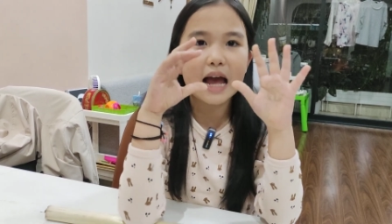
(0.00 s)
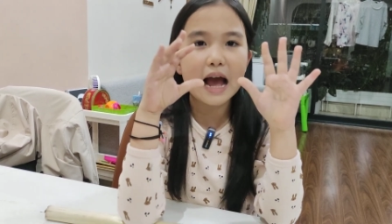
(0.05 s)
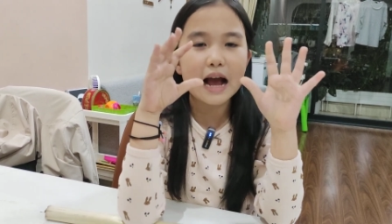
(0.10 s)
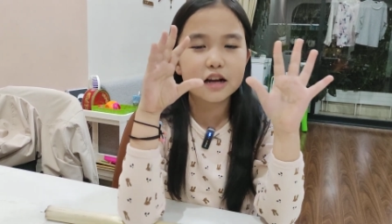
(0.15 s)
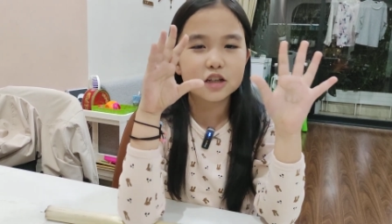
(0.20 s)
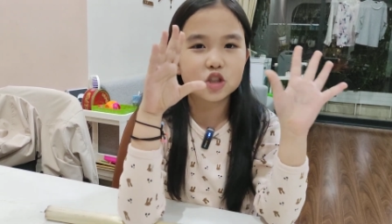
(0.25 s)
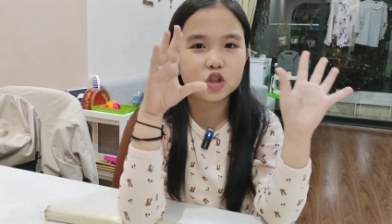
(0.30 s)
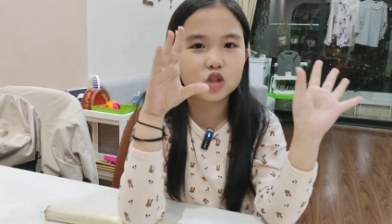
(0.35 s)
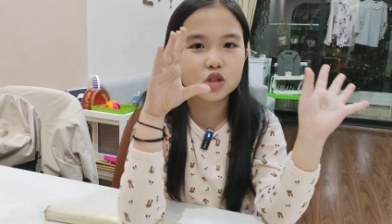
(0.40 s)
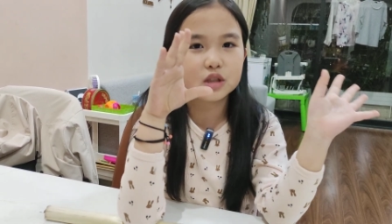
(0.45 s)

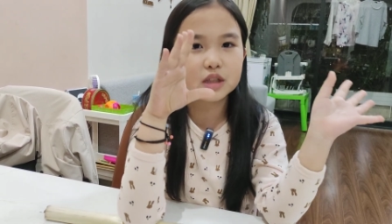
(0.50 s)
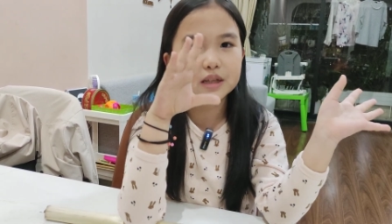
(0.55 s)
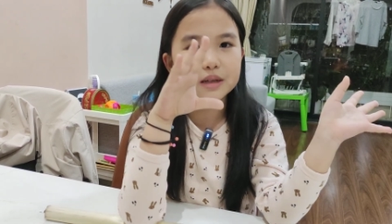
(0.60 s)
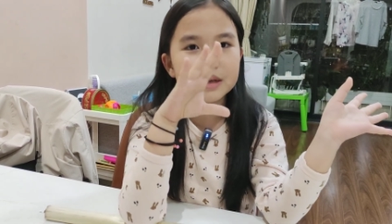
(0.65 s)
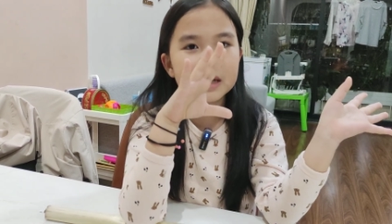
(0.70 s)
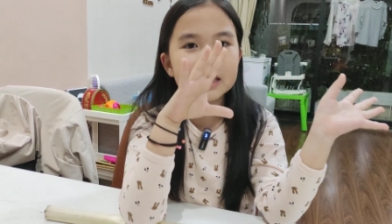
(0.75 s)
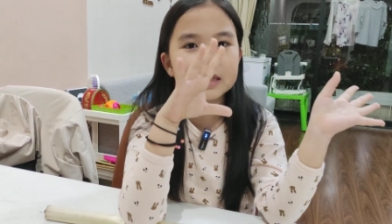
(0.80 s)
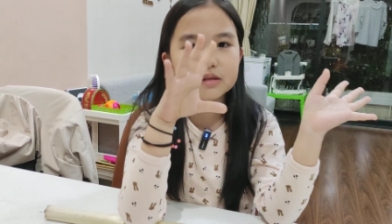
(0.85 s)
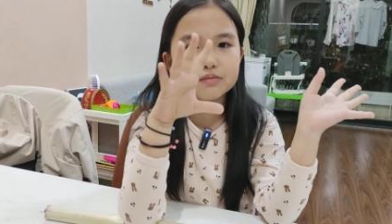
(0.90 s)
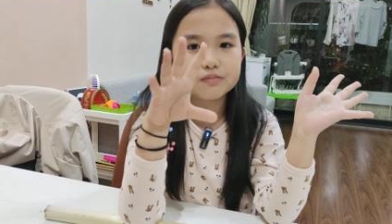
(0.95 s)

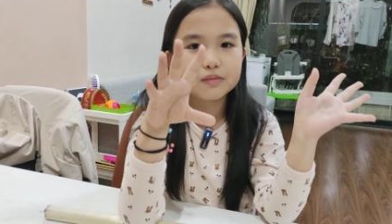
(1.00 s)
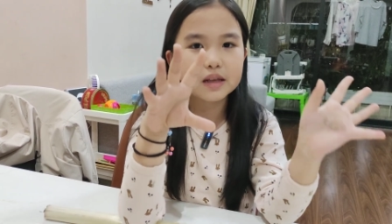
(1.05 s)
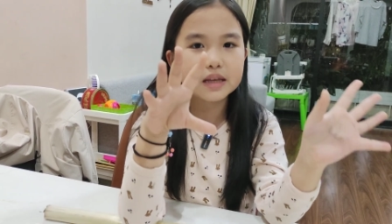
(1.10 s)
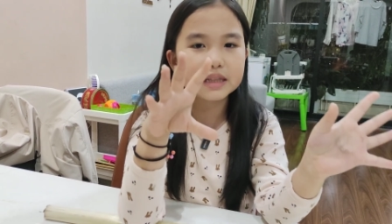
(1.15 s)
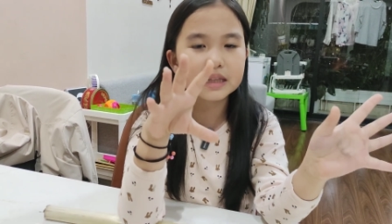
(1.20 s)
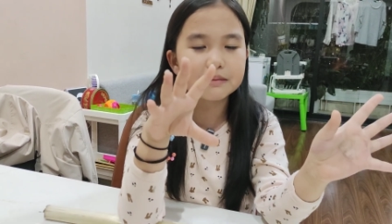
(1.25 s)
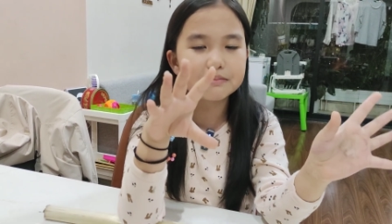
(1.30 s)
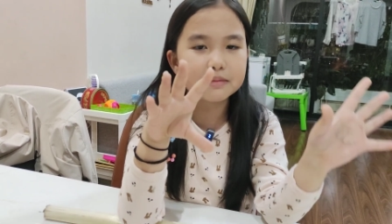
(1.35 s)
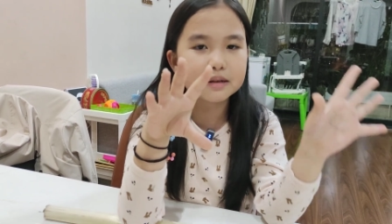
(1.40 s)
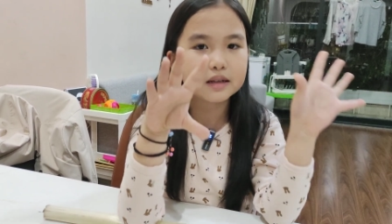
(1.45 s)
actually
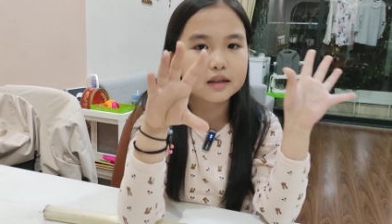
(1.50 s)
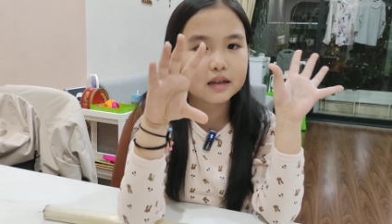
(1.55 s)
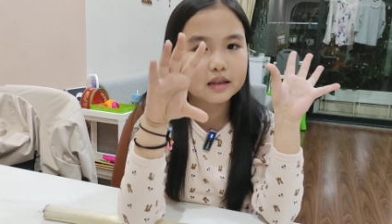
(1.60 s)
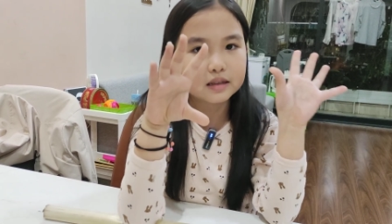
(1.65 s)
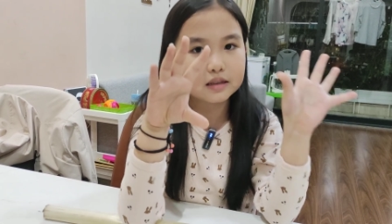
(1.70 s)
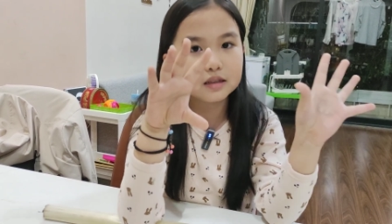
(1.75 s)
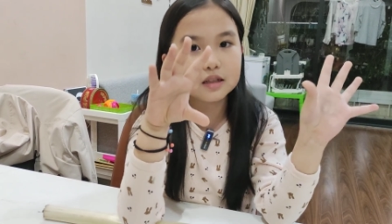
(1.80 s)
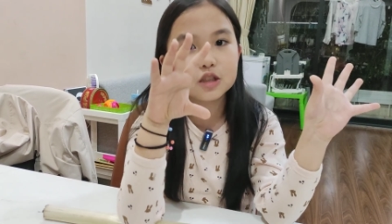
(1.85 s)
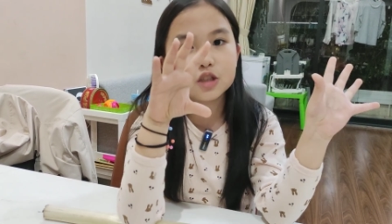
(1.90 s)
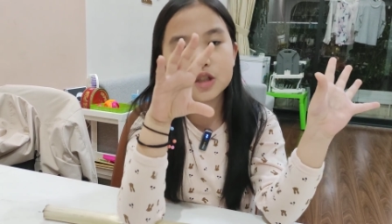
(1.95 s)
explain it in
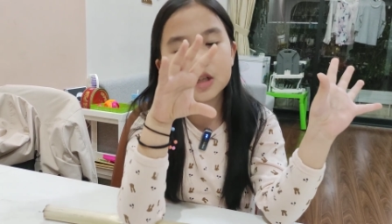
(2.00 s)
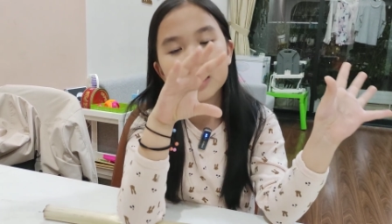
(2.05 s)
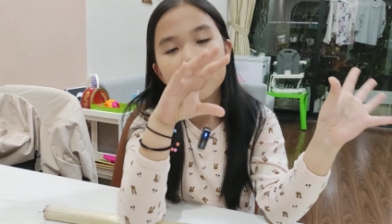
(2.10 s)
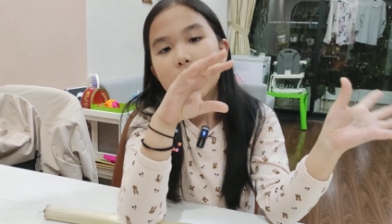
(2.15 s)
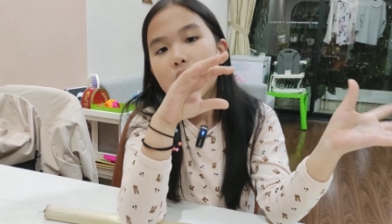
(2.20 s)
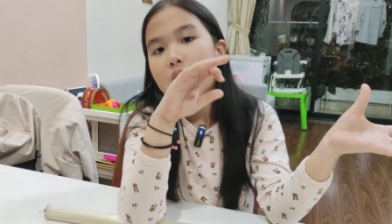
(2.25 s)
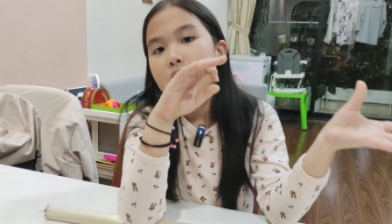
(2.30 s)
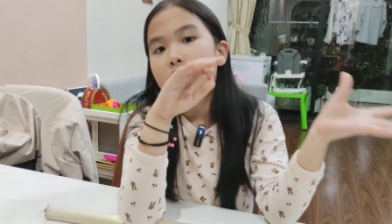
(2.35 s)
English.